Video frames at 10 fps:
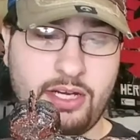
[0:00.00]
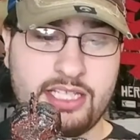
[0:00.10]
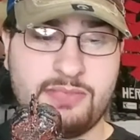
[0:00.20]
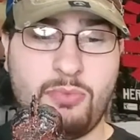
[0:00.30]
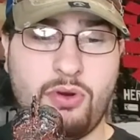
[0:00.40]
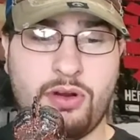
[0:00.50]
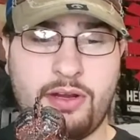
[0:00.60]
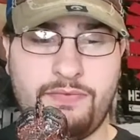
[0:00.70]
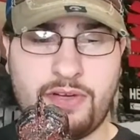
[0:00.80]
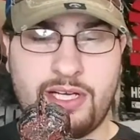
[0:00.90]
It's more
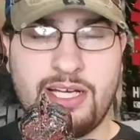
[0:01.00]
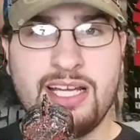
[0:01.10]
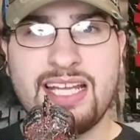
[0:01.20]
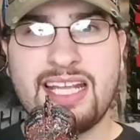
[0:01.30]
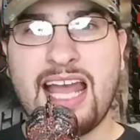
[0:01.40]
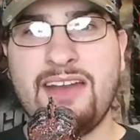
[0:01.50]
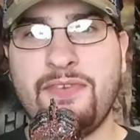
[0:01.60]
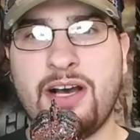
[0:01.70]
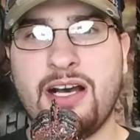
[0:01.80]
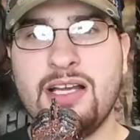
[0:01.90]
of a kind of
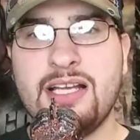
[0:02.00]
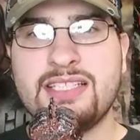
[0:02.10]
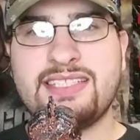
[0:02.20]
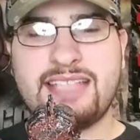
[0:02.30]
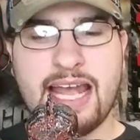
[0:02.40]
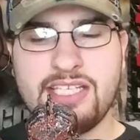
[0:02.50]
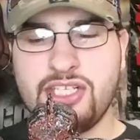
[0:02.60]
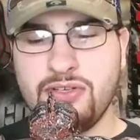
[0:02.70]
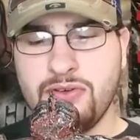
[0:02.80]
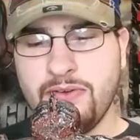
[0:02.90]
a
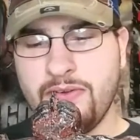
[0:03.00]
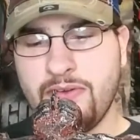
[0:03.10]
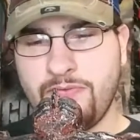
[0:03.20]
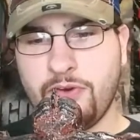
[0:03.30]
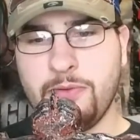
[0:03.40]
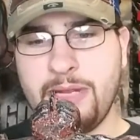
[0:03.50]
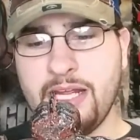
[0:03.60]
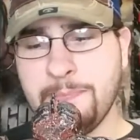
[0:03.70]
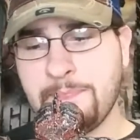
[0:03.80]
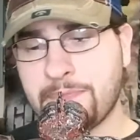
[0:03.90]
statue for me,